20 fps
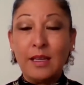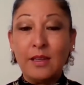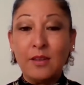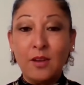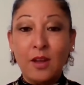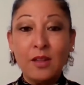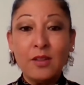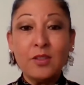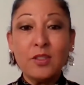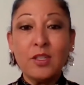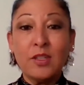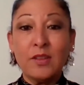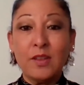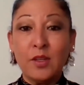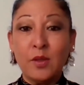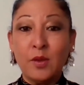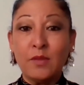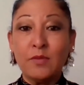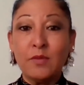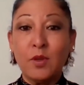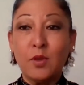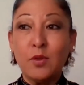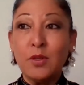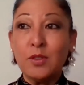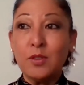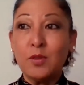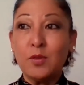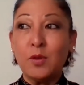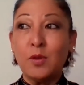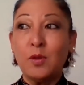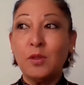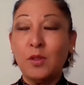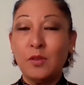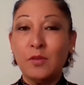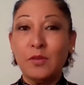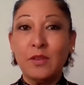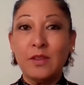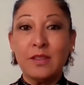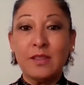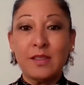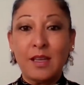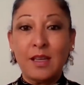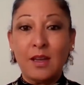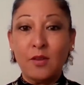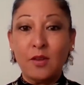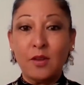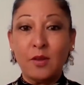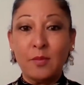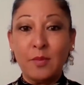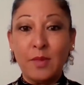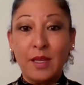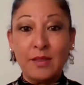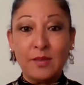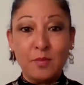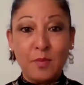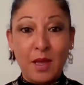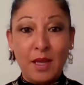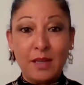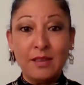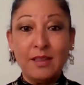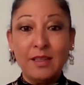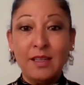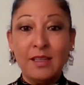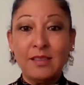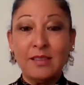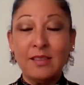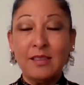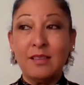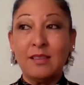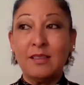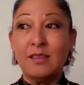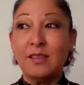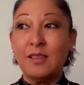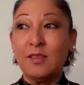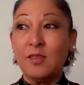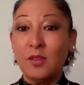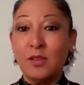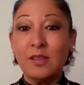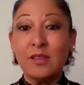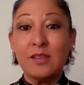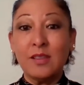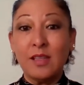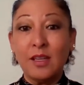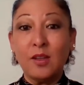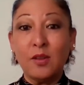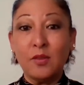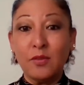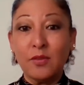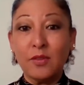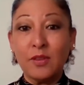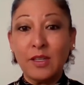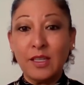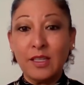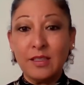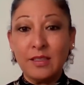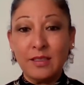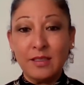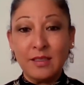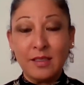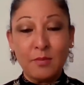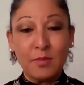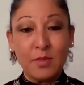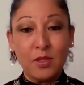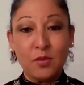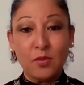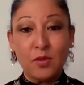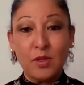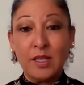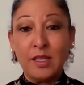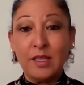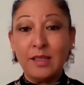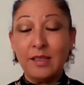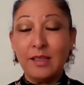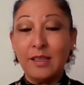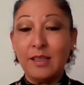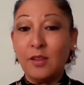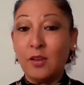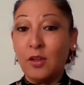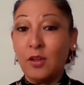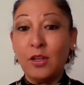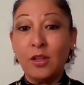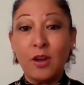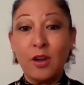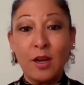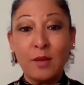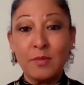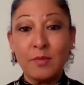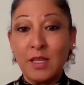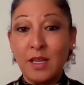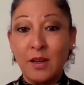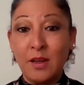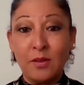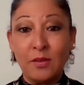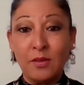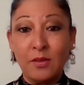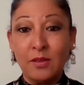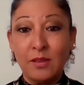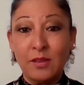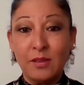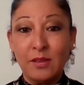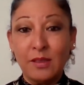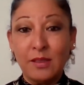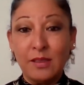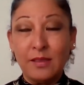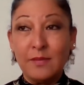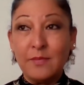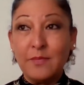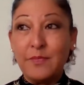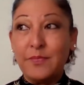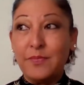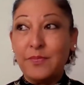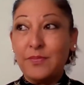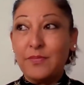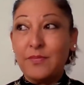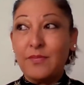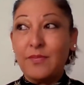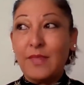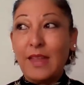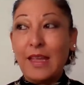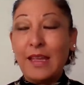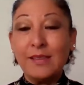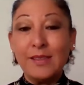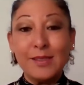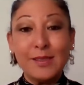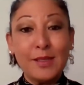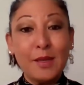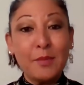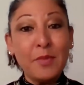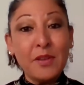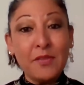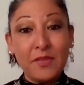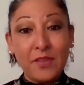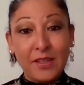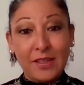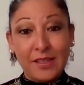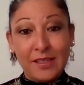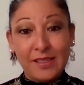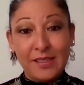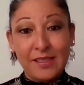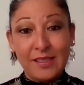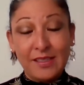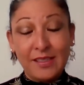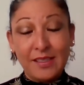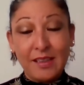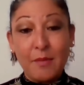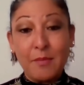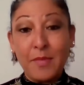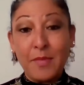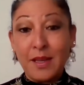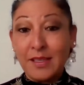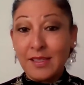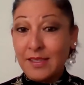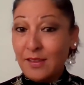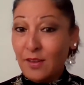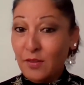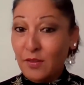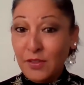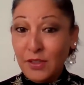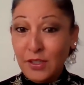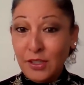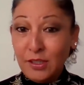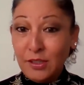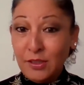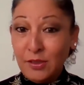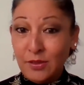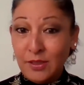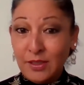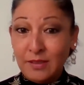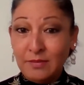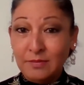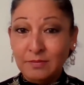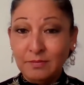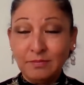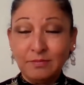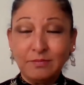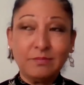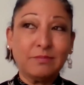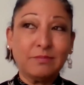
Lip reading: acknowledging that you have no control over this outcome, as maddening as it is going to set you free to some degree. You're going to calm down. And some of us, myself included,